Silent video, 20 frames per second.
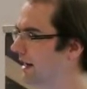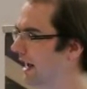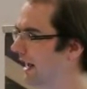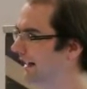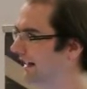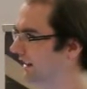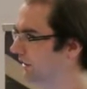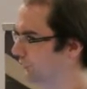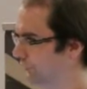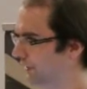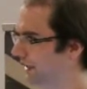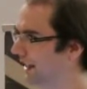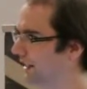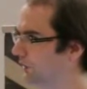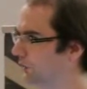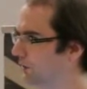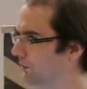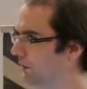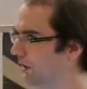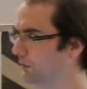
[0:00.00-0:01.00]
and agreeing
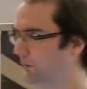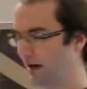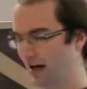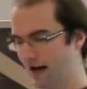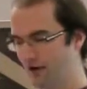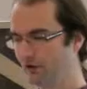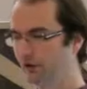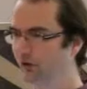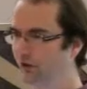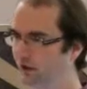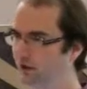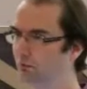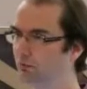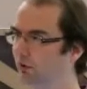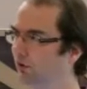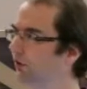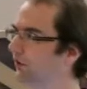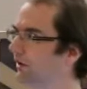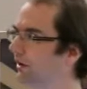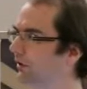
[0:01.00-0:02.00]
to a point where every single
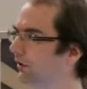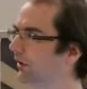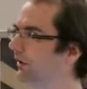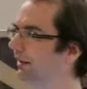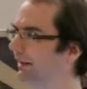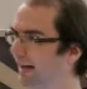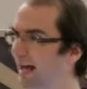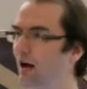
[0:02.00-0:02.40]
person around us says,